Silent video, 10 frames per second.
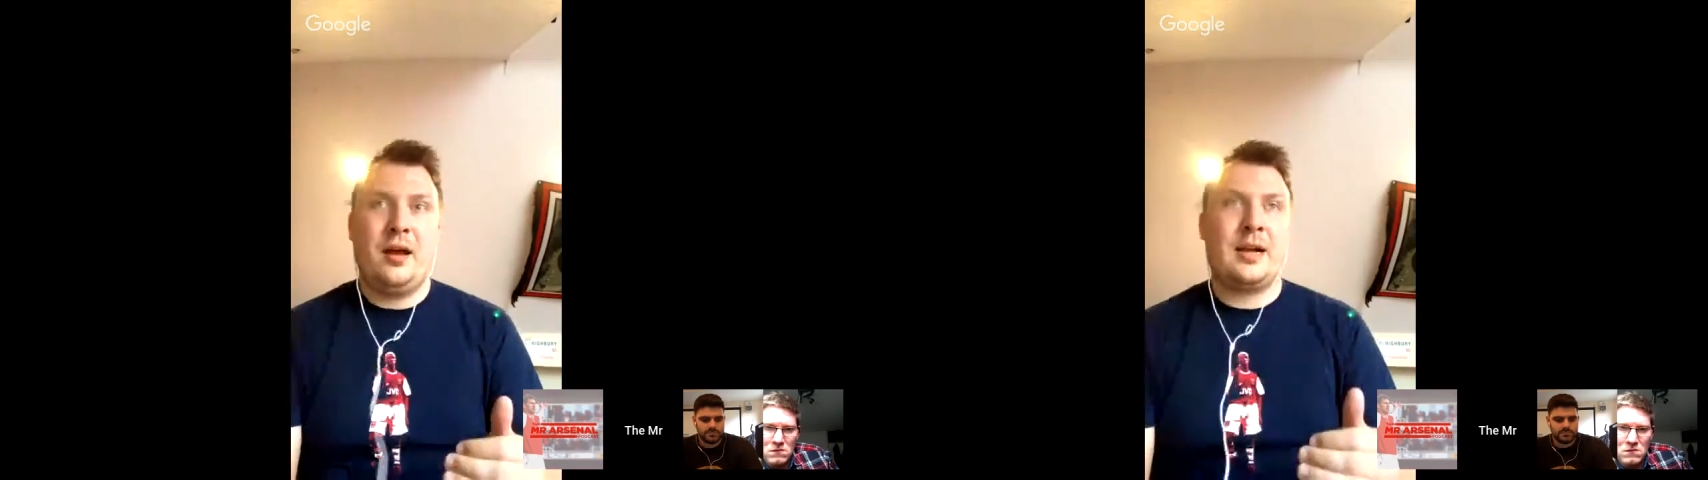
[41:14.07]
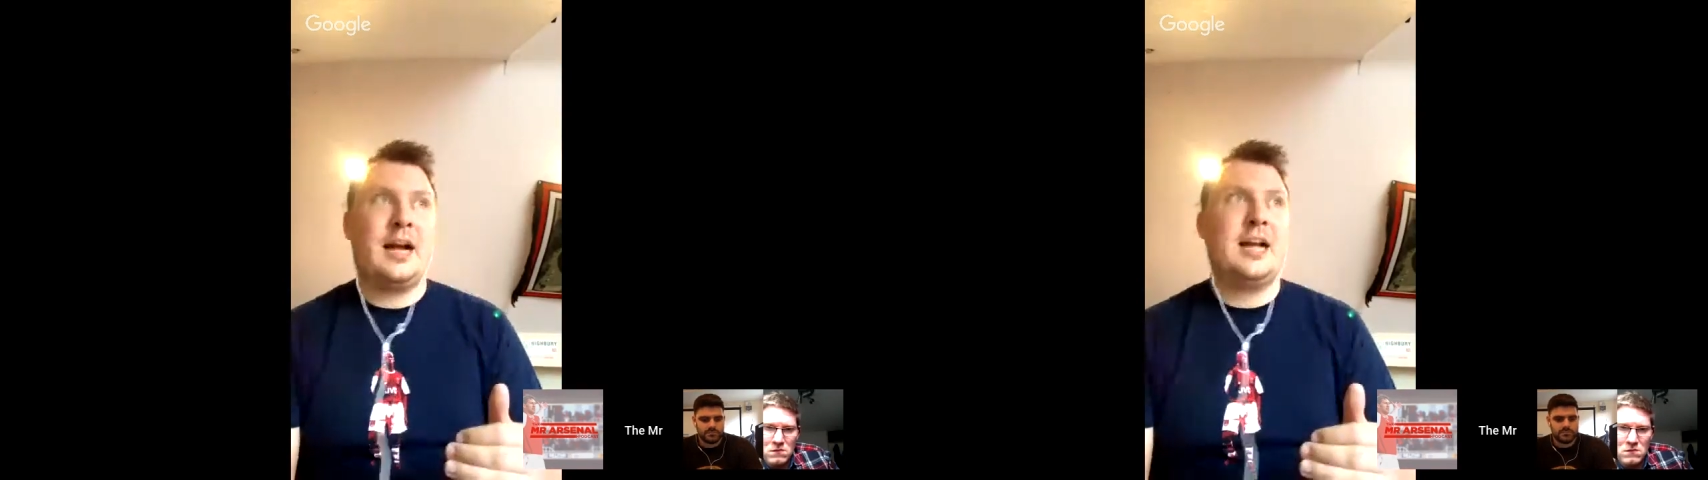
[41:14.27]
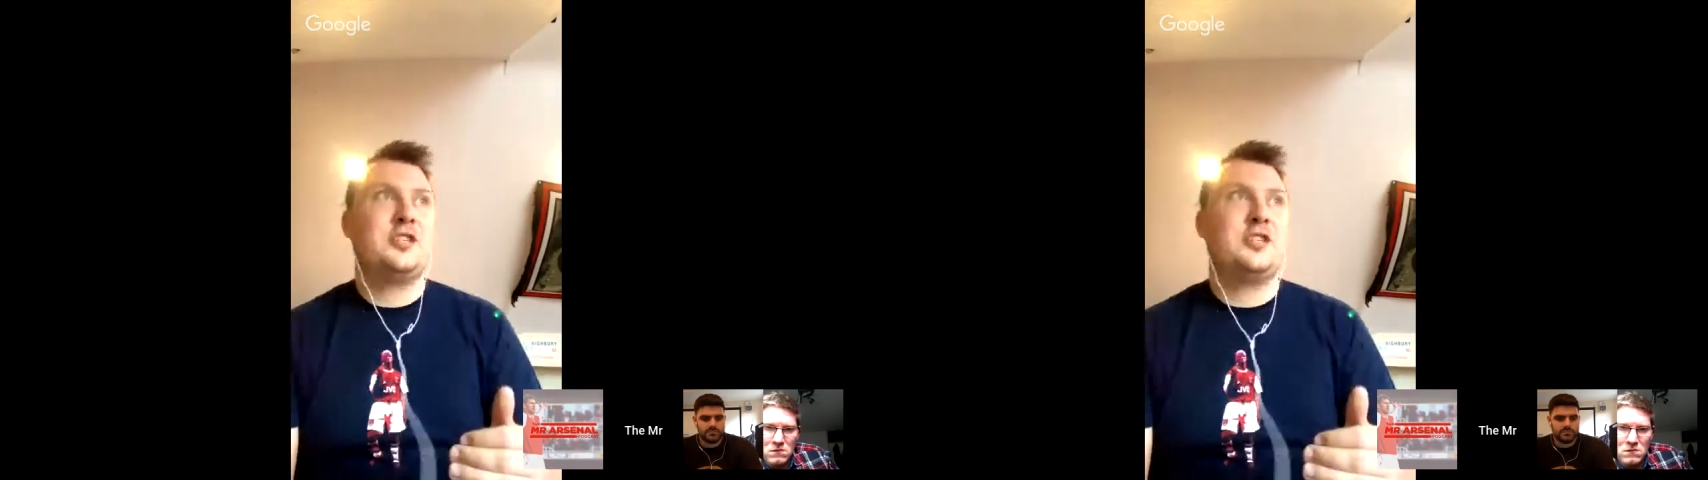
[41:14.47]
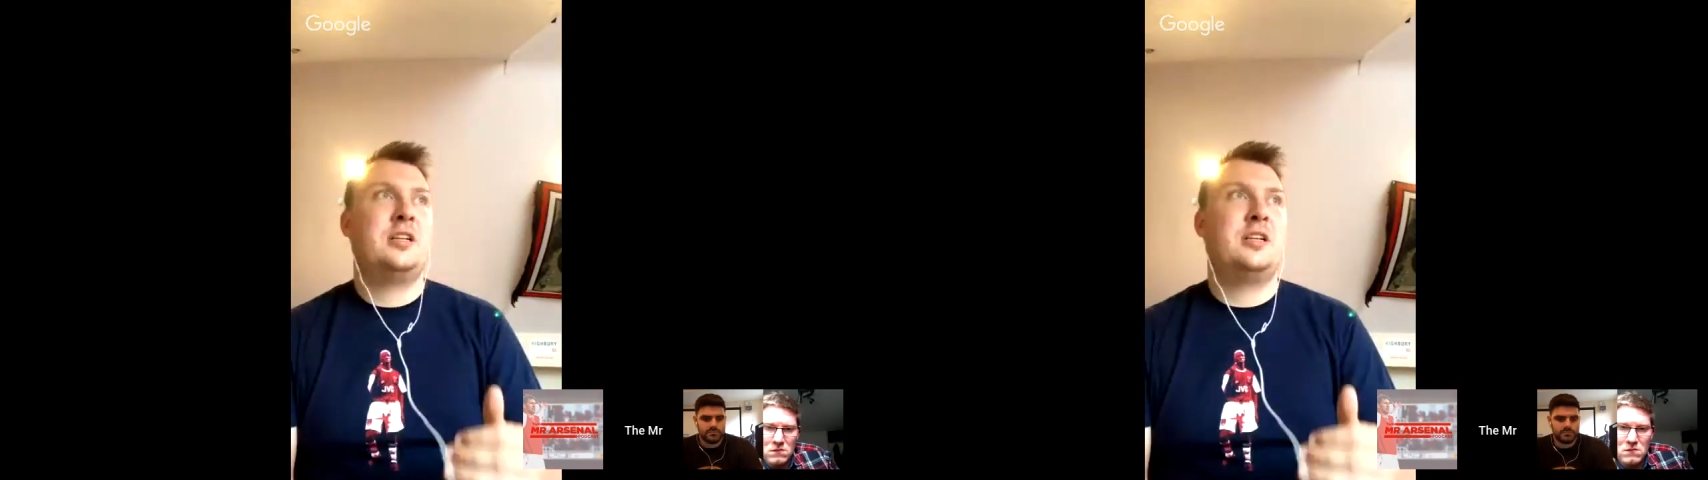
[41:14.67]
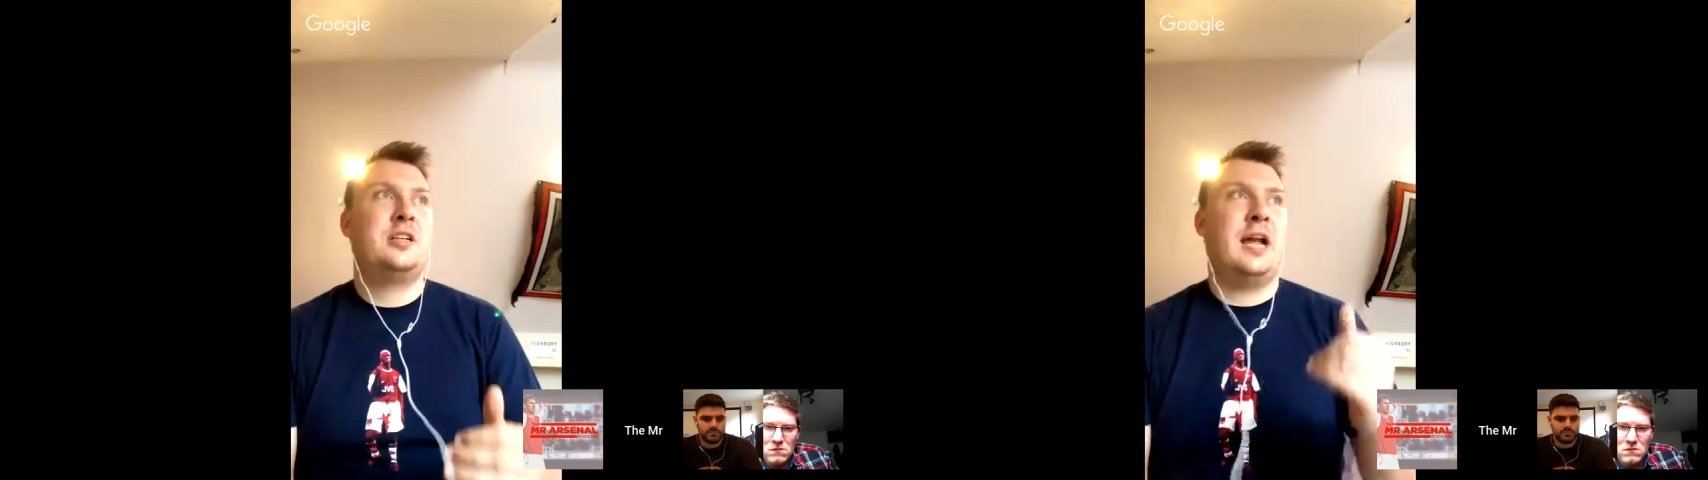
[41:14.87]
occasionally
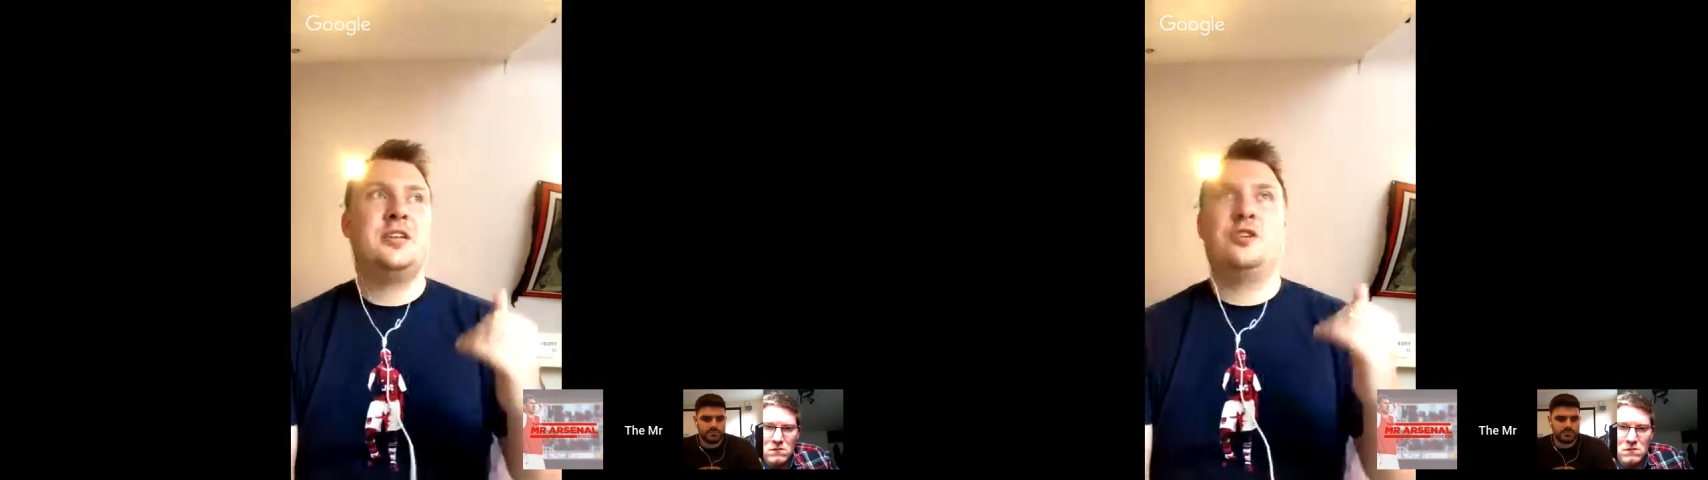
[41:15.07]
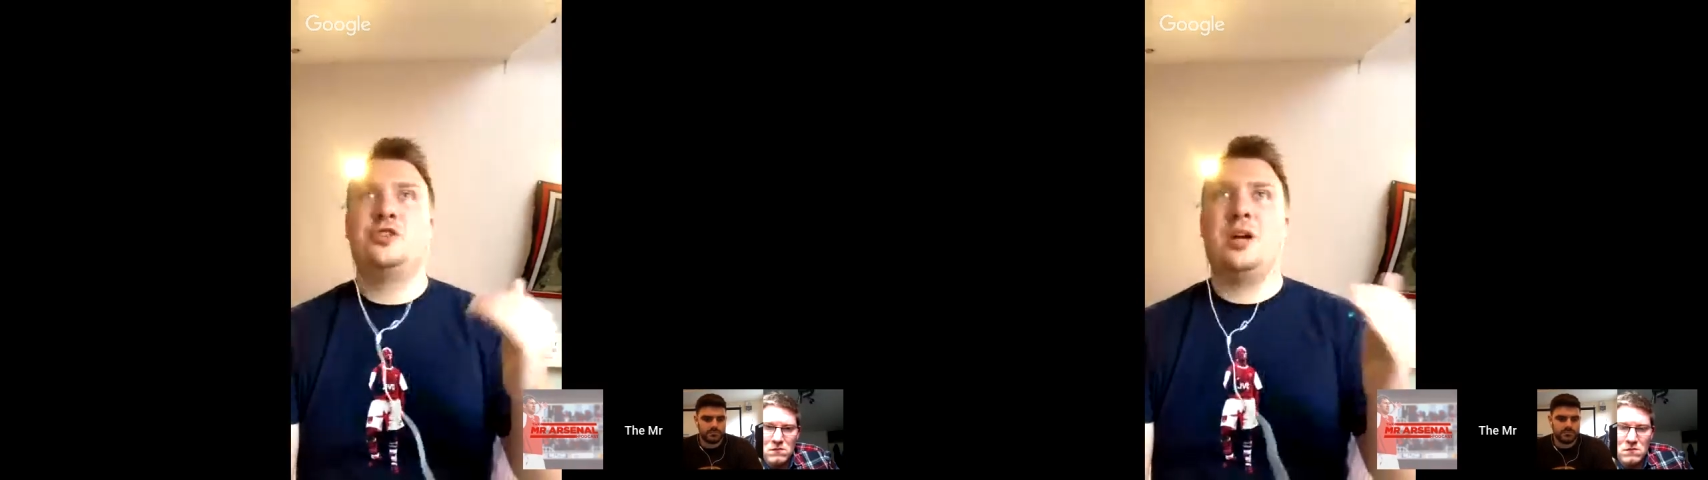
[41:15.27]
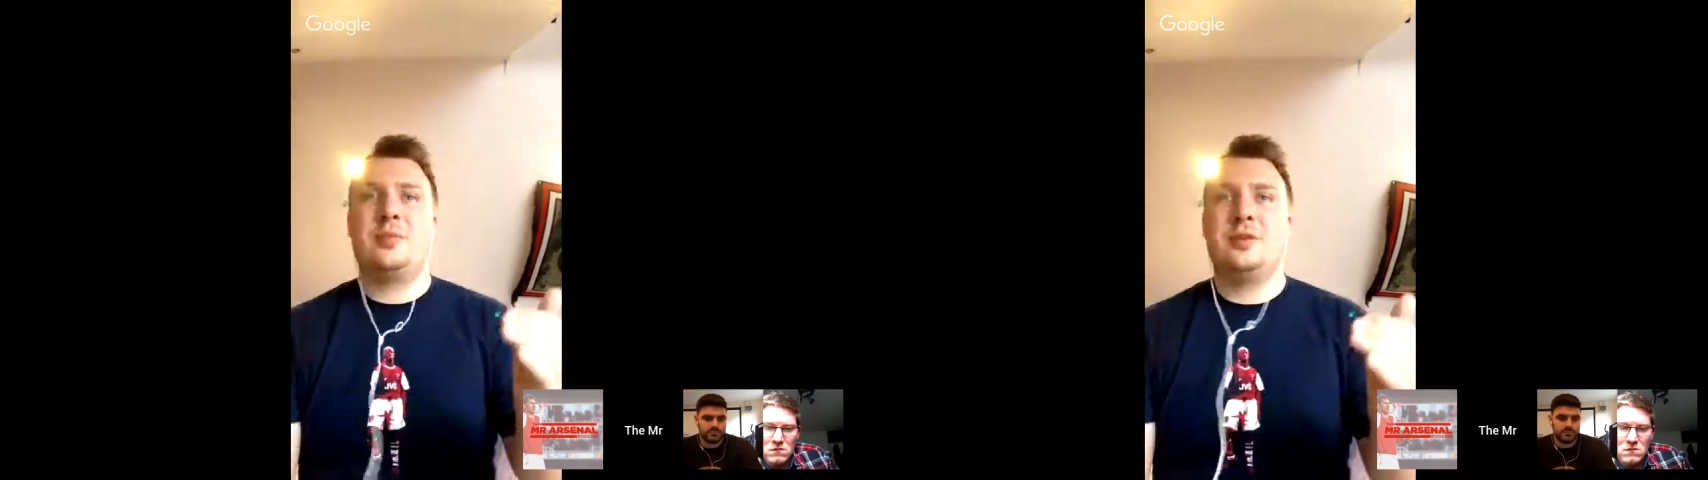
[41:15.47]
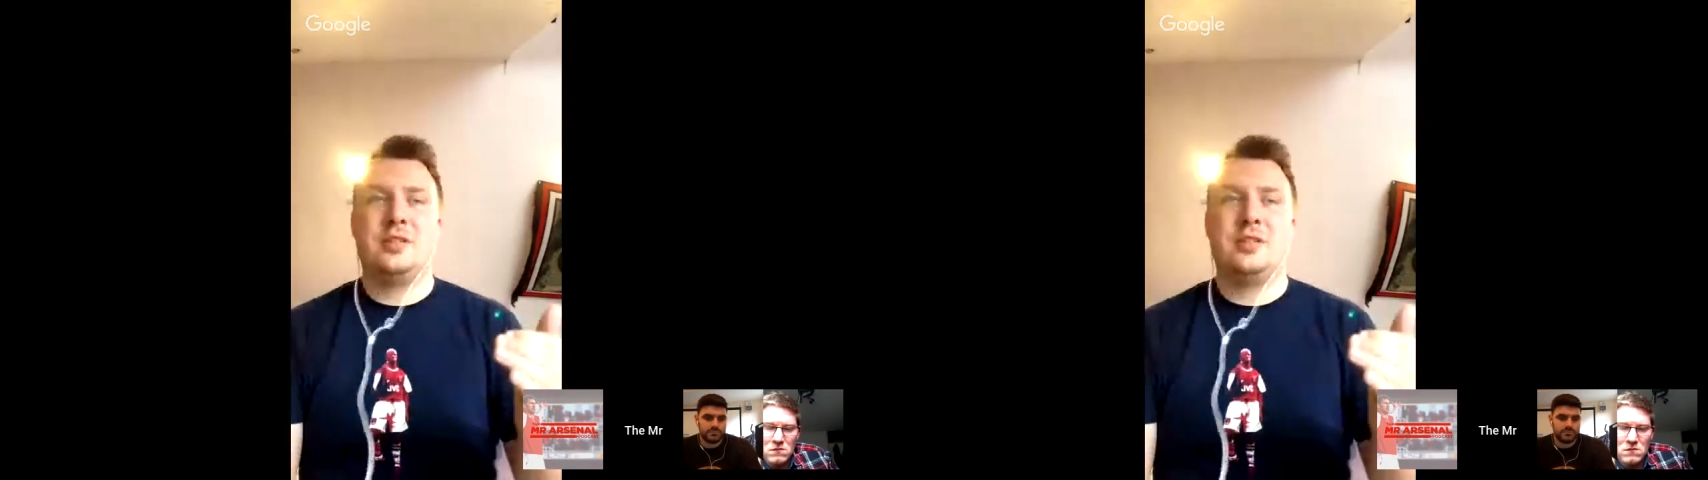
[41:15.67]
don't get into the Champions